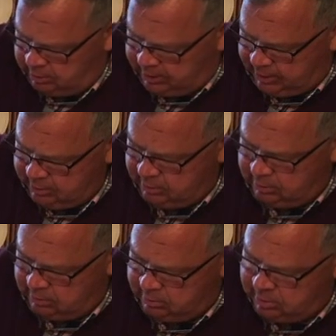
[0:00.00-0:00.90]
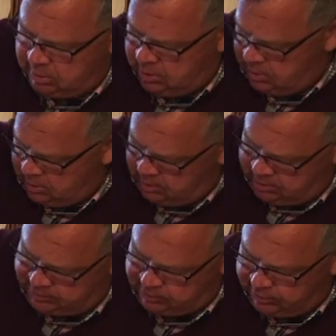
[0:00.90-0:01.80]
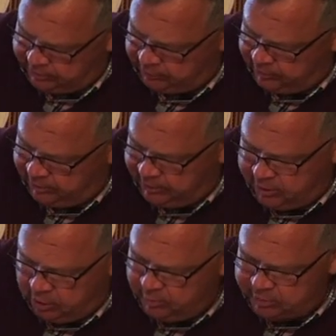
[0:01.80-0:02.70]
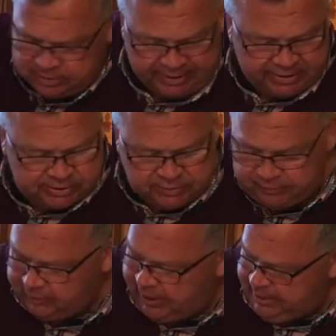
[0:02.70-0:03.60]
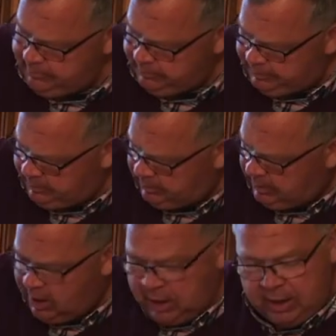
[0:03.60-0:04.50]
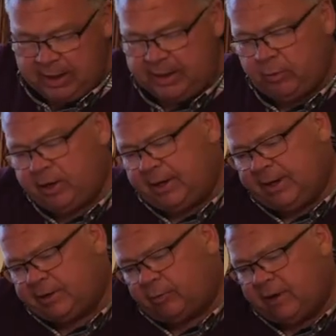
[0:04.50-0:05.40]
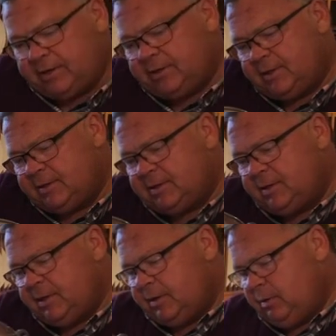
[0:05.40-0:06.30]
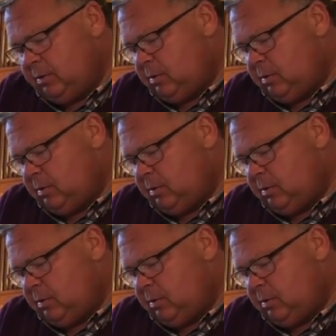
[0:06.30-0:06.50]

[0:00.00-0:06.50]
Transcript: okay? And it's looking really good, almost like a souffle. And then we're going to get the rest of this in here.